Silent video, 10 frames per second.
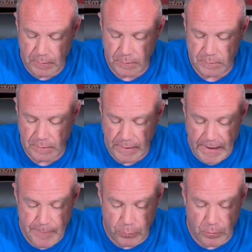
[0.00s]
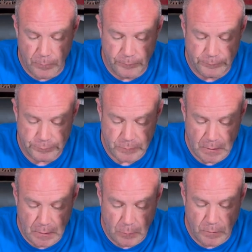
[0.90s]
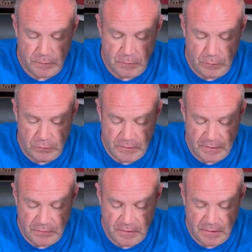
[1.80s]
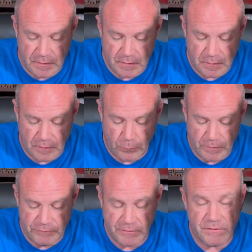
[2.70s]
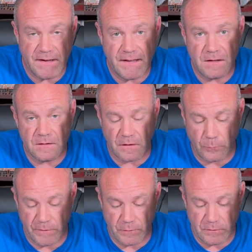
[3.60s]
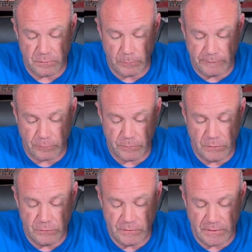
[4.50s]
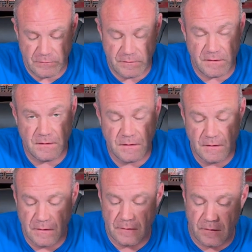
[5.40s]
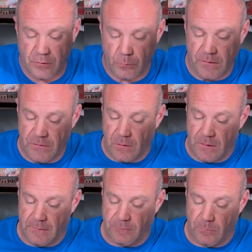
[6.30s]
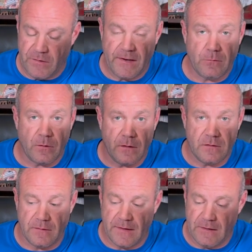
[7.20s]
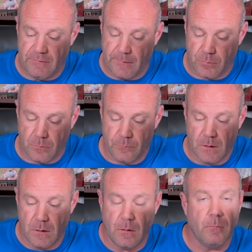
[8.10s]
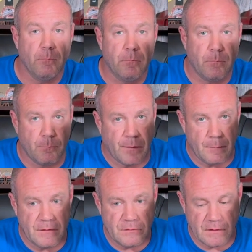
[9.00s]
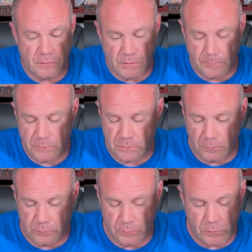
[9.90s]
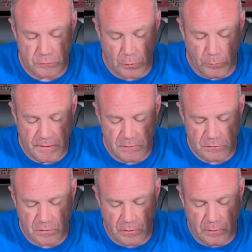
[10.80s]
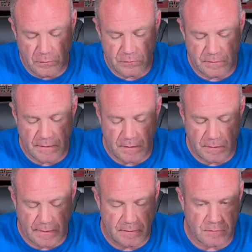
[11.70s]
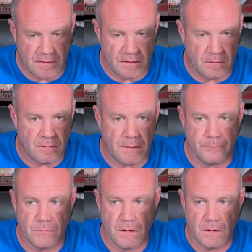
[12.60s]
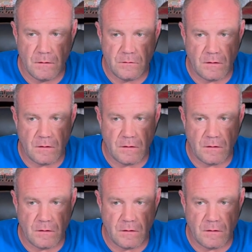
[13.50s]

went 260 to 315 to 330. So we went from 260 to 330 from January to the end of April by missing his reps. So don't get discouraged that I had this kid the other day, Jared, I'm missing my reps. I'm missing my reps. I'm like,